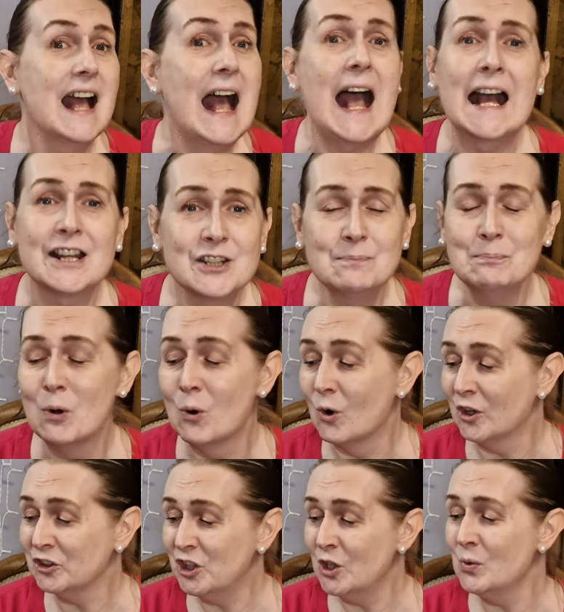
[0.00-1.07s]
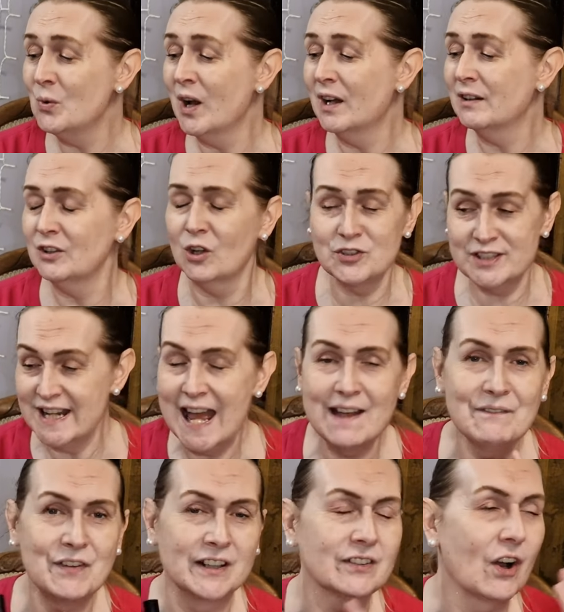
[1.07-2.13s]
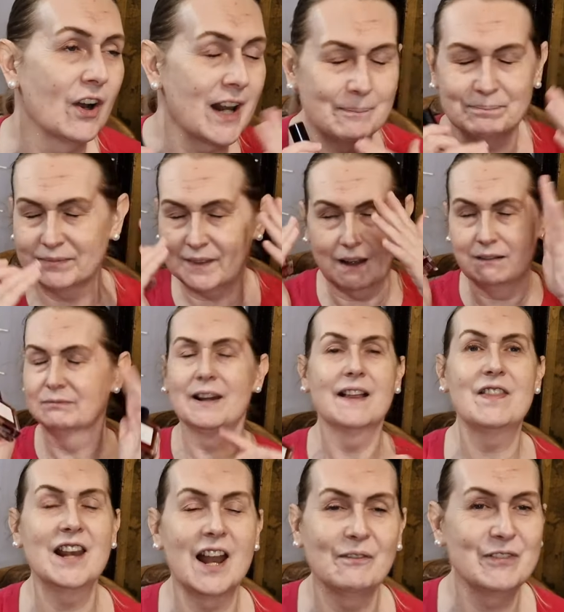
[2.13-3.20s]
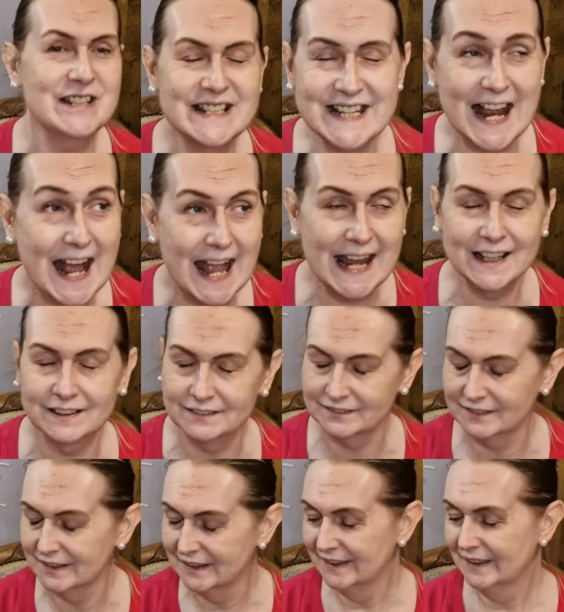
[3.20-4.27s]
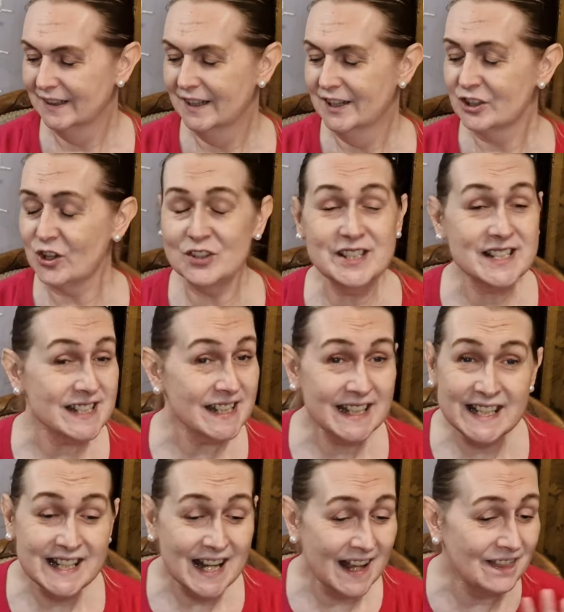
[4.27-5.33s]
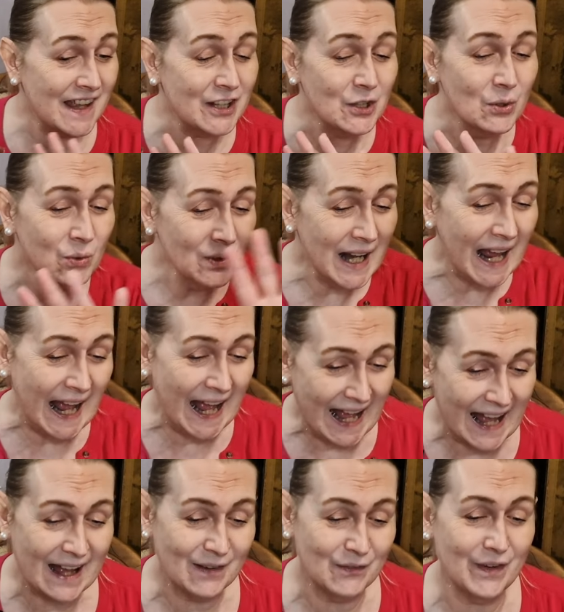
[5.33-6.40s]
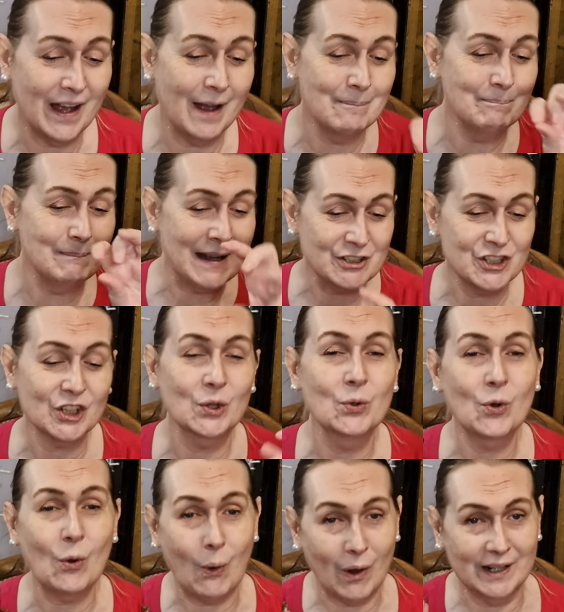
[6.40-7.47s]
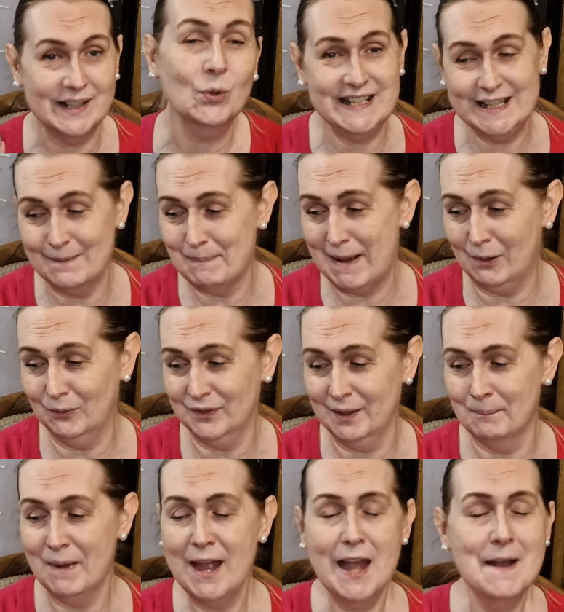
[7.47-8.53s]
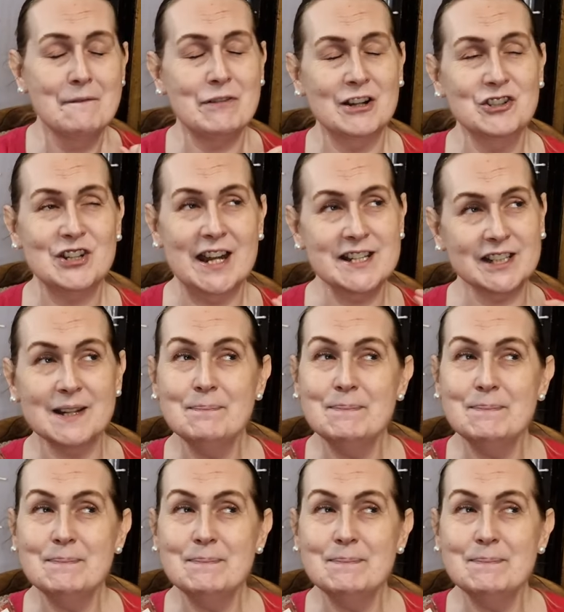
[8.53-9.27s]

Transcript: And more. You, Lost in Heaven. God, the lover's tale. God, see, they all have a magical quality about them. Francesca